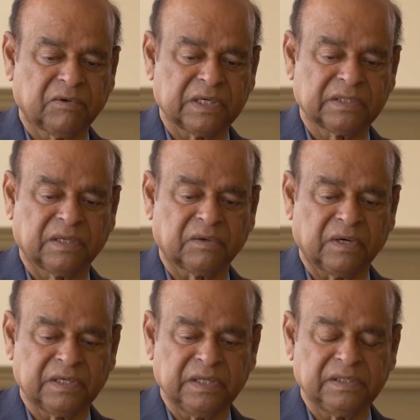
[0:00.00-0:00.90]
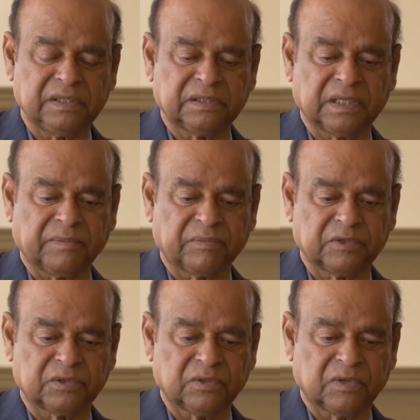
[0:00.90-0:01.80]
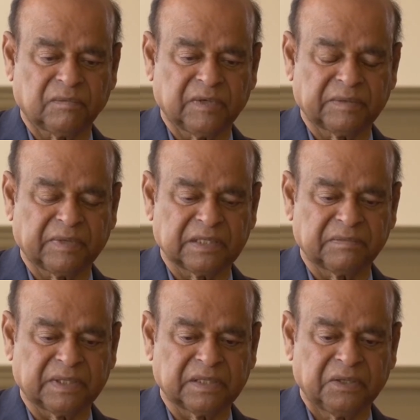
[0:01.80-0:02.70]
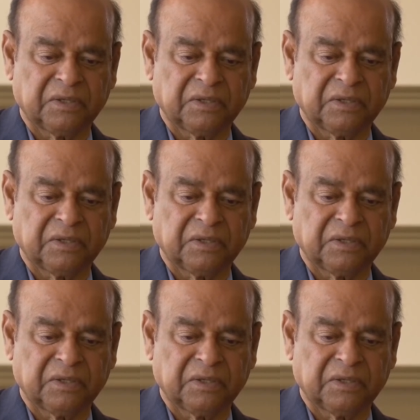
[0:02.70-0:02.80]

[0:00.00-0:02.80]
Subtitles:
question. Contingency approach to conflict management.